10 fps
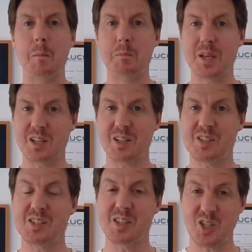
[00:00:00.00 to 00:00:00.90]

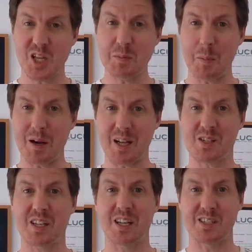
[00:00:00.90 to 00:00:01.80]
because it's a cheaper
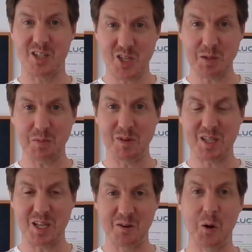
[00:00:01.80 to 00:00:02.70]
plastic, it's a cheaper
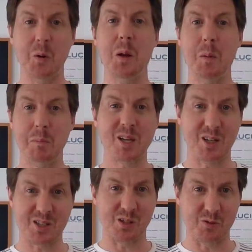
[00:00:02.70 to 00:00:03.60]
material,
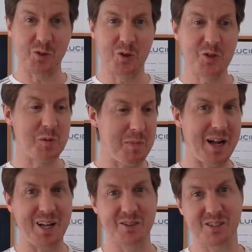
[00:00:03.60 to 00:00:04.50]
because it's
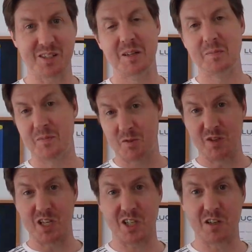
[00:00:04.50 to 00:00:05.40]
£400.
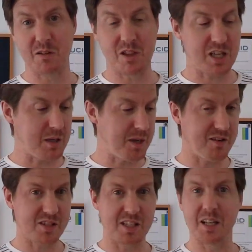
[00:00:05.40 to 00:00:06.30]
Reoccurring theme
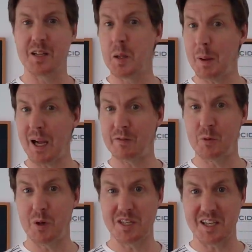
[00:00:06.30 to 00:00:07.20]
here, isn't it? You pay
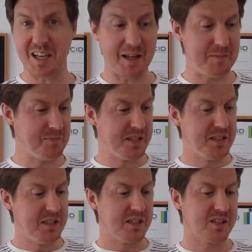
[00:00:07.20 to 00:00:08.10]
for what you get.
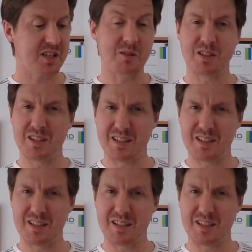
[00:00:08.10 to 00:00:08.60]
So